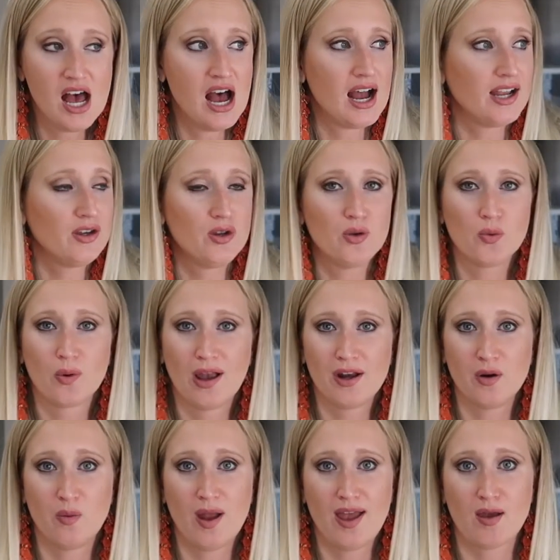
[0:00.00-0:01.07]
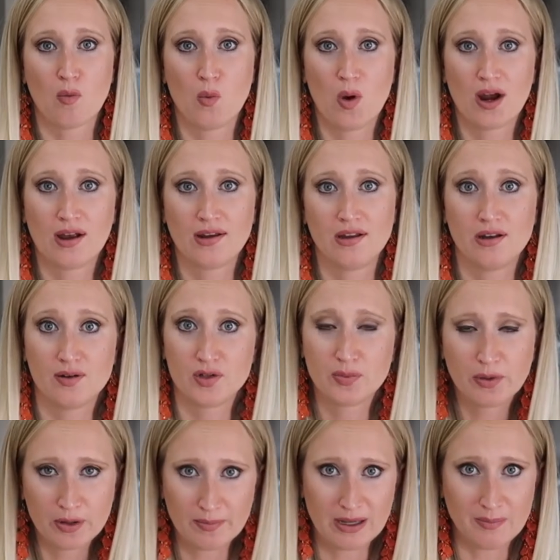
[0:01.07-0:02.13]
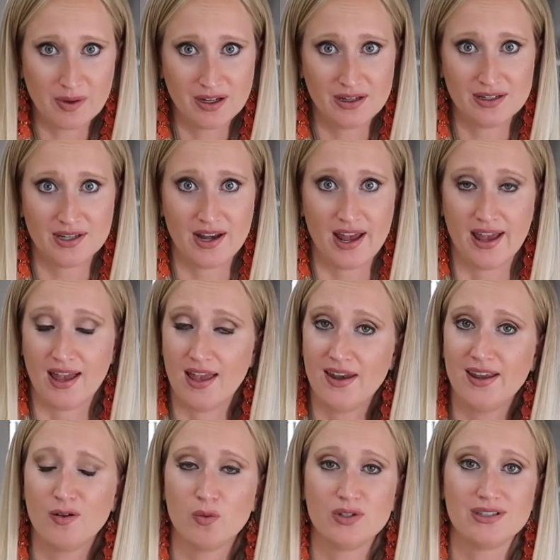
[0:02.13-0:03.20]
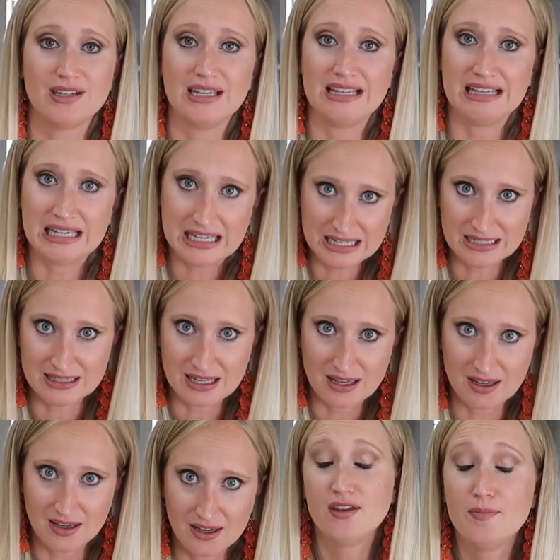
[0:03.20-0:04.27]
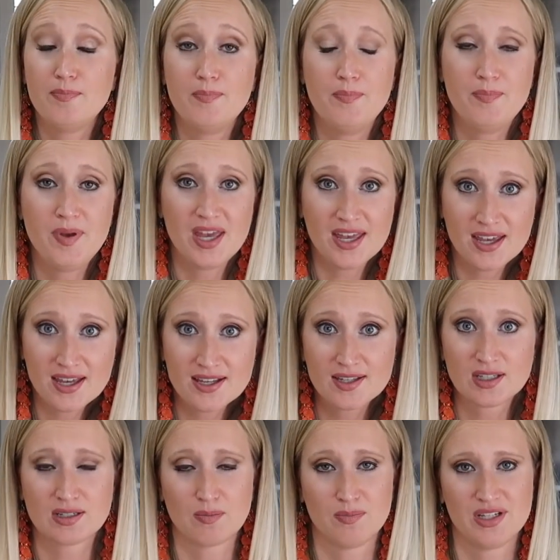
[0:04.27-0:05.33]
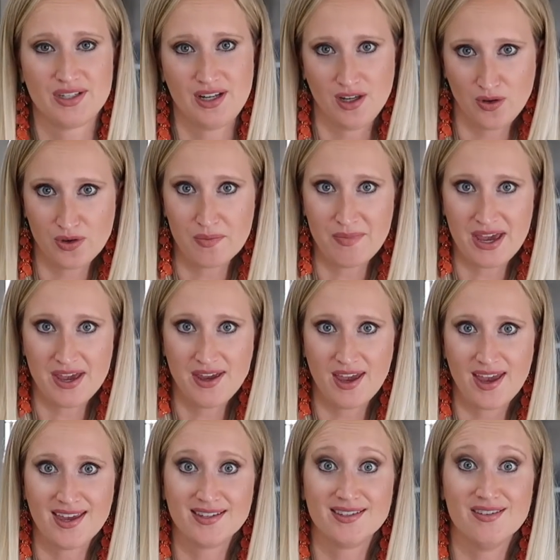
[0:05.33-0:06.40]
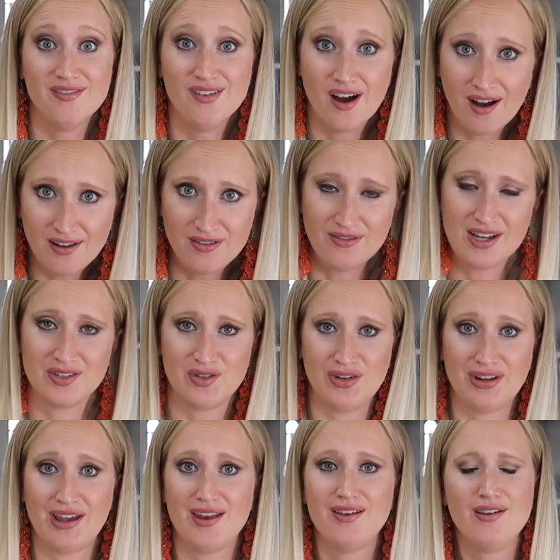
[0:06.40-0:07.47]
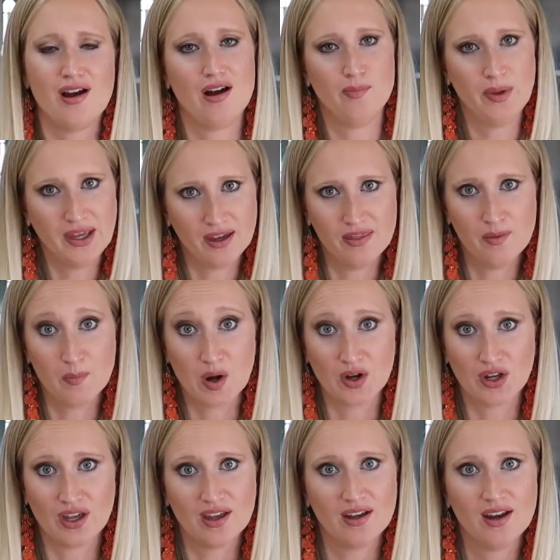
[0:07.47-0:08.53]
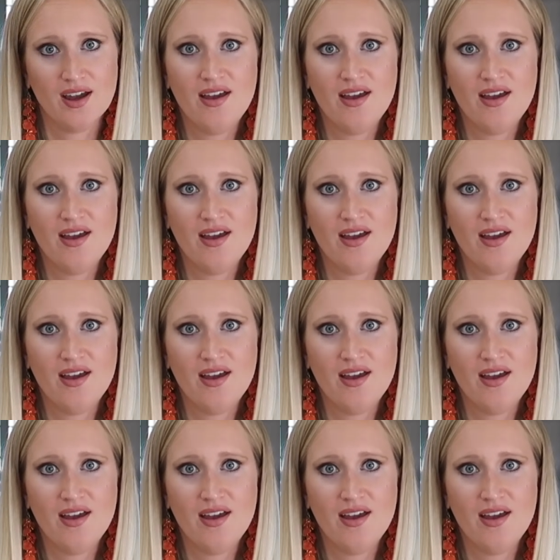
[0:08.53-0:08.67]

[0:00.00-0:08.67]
I knew right away where I needed to put my money today, and it was easy. The biggest mistake you can make is not investing and not being in the market.